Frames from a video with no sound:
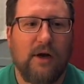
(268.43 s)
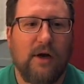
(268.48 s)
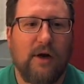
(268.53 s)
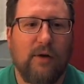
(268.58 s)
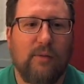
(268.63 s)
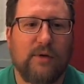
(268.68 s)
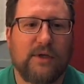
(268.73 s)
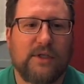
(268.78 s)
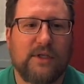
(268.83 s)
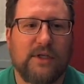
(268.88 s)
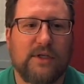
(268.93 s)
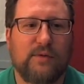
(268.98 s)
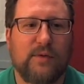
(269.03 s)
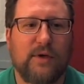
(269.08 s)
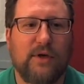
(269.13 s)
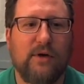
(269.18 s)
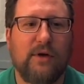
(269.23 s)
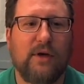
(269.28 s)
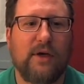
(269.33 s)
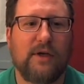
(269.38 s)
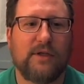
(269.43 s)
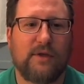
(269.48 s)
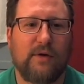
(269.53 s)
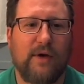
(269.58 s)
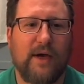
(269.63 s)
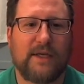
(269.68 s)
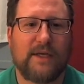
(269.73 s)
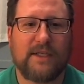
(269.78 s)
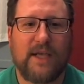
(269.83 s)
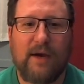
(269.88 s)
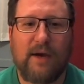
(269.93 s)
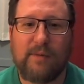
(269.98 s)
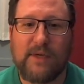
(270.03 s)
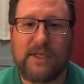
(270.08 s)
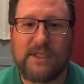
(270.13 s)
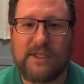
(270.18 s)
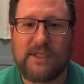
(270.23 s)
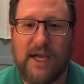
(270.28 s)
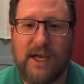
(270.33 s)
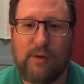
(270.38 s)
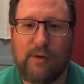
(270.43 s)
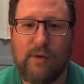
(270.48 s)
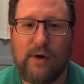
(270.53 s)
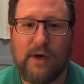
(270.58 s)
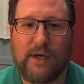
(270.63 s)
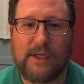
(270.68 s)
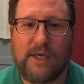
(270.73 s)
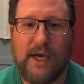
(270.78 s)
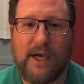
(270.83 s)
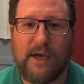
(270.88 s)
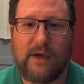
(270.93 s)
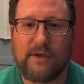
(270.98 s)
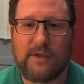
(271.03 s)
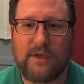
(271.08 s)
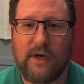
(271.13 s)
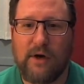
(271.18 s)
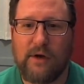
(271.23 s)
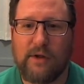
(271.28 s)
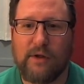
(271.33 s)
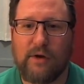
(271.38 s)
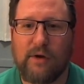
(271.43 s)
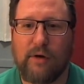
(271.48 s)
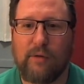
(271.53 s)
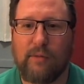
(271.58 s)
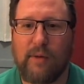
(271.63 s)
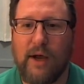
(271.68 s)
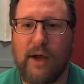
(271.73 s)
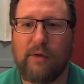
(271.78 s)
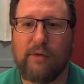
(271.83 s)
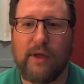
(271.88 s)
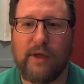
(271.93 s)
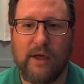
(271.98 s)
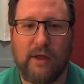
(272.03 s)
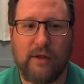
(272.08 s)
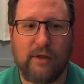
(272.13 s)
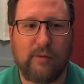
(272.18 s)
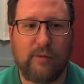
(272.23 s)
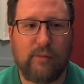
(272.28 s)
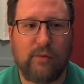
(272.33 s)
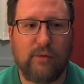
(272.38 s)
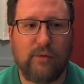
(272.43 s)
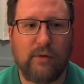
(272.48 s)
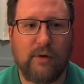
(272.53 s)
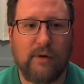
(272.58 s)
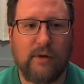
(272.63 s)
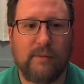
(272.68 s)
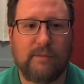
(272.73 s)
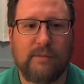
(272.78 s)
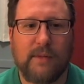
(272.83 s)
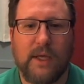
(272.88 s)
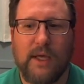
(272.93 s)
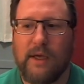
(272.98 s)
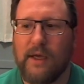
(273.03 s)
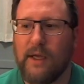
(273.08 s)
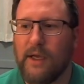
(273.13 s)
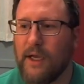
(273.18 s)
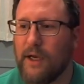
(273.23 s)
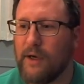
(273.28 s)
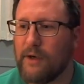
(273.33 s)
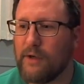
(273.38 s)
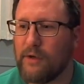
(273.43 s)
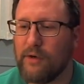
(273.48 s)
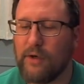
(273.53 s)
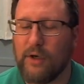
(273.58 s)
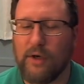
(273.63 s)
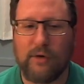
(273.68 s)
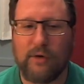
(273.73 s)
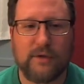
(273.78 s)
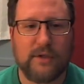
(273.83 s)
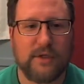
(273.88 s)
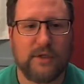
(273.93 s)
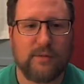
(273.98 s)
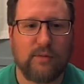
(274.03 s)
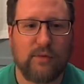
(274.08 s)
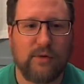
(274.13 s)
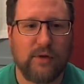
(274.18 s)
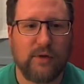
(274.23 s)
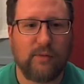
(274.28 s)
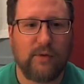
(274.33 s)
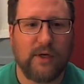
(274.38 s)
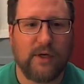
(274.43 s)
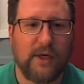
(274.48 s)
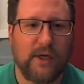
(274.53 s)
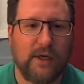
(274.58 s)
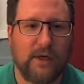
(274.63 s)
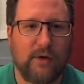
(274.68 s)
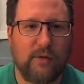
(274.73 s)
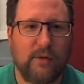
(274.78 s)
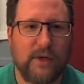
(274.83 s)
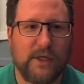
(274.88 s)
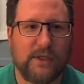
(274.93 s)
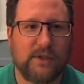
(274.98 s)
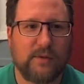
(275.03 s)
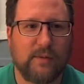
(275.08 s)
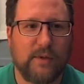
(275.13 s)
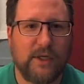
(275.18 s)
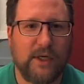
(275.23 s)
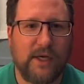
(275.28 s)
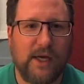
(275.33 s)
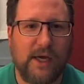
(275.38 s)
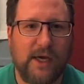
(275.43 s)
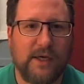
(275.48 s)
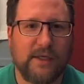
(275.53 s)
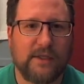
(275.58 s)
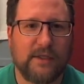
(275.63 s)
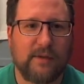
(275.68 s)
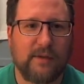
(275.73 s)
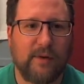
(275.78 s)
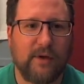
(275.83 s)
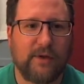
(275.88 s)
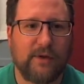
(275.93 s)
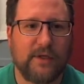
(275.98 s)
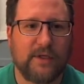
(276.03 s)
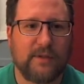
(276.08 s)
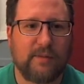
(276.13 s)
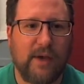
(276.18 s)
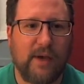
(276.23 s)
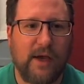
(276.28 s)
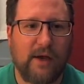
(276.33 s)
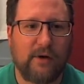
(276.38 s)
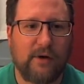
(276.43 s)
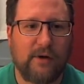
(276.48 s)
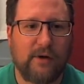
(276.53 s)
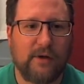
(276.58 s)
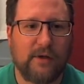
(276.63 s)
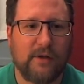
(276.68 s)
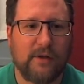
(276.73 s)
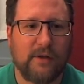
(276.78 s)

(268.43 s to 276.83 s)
which is we could also ask how many sidewalk tiles are there around the nth pool, and how do you know? So there's more than one kind of question we could ask about this pattern.